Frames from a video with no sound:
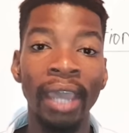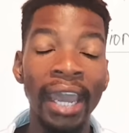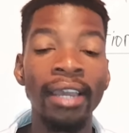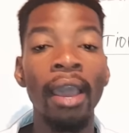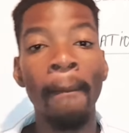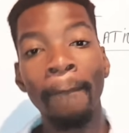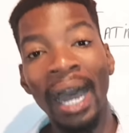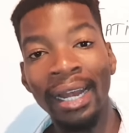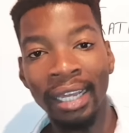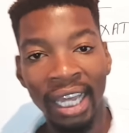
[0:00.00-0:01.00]
Hey,
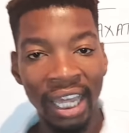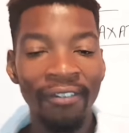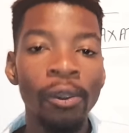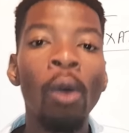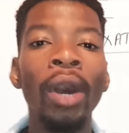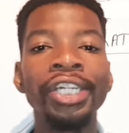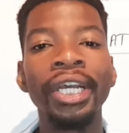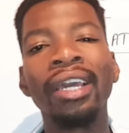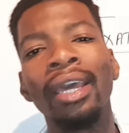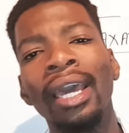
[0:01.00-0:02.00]
Mbali, if you're
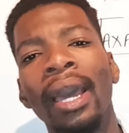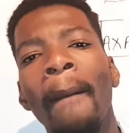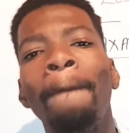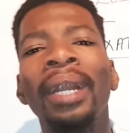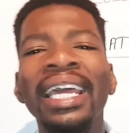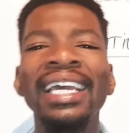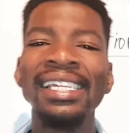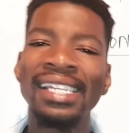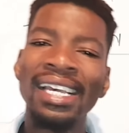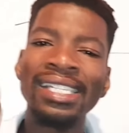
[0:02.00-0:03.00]
watching,
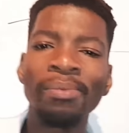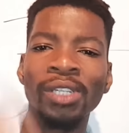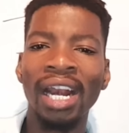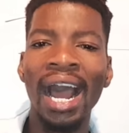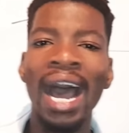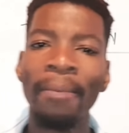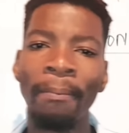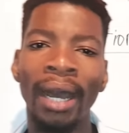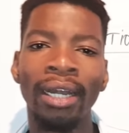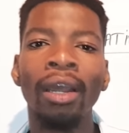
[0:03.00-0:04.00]
please subscribe,
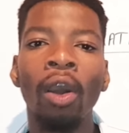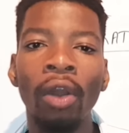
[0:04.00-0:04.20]
man.